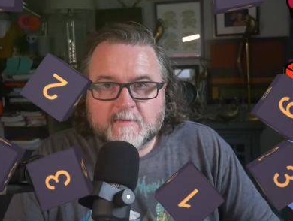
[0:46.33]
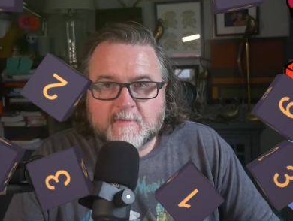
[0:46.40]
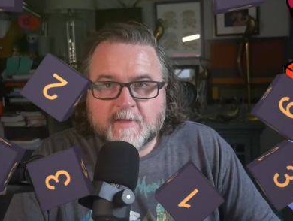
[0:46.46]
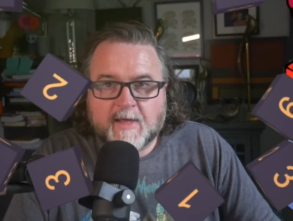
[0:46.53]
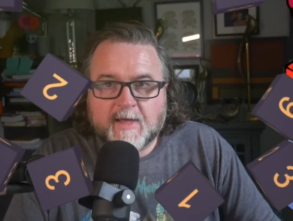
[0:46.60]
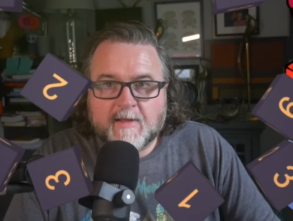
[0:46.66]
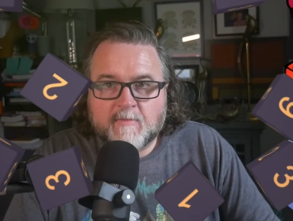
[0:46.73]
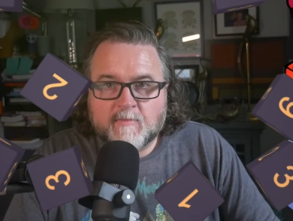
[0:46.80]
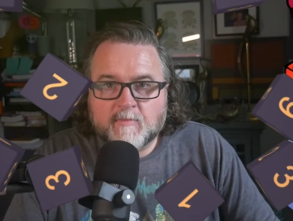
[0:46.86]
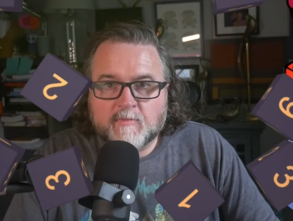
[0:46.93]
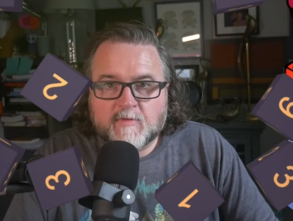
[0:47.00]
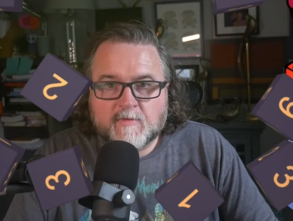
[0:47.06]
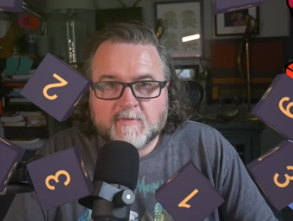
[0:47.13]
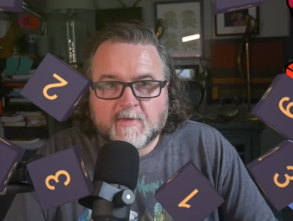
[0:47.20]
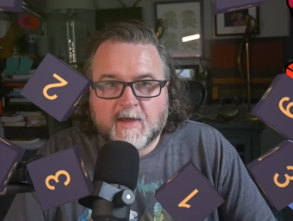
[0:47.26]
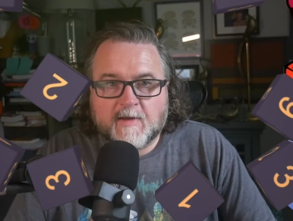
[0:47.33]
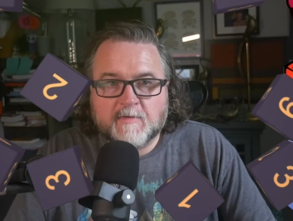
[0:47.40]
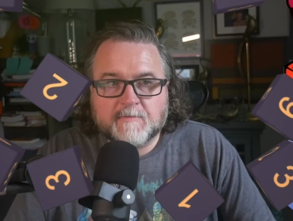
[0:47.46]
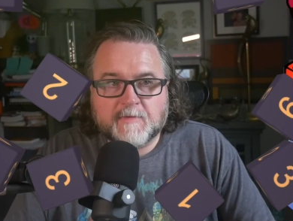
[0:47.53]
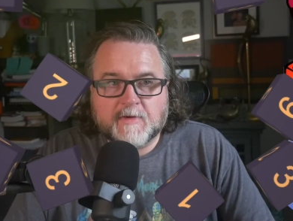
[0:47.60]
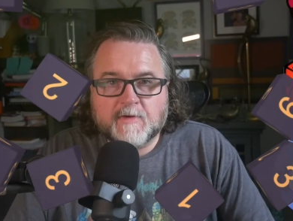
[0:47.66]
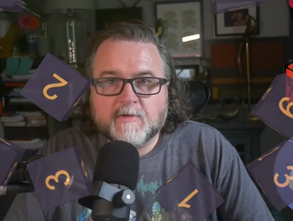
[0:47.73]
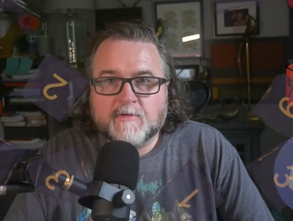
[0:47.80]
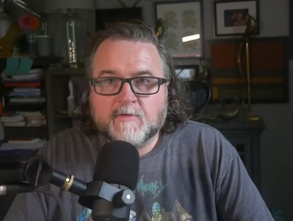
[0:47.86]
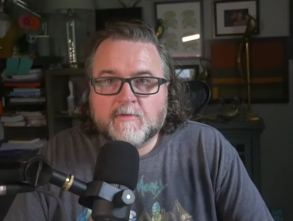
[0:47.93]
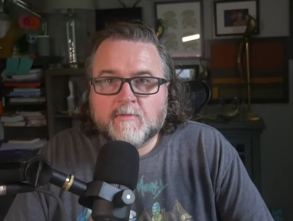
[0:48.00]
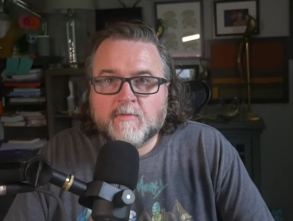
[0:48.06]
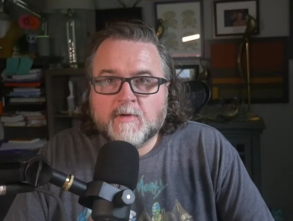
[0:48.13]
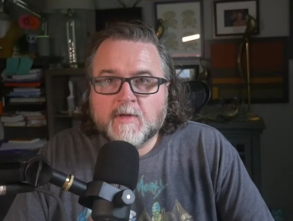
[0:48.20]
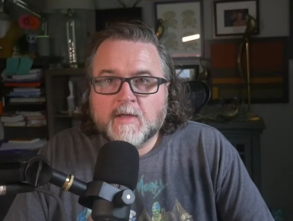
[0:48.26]
That was kind of fun to
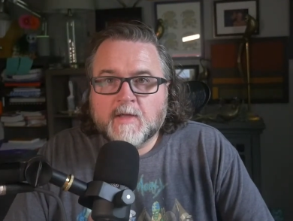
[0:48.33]
do.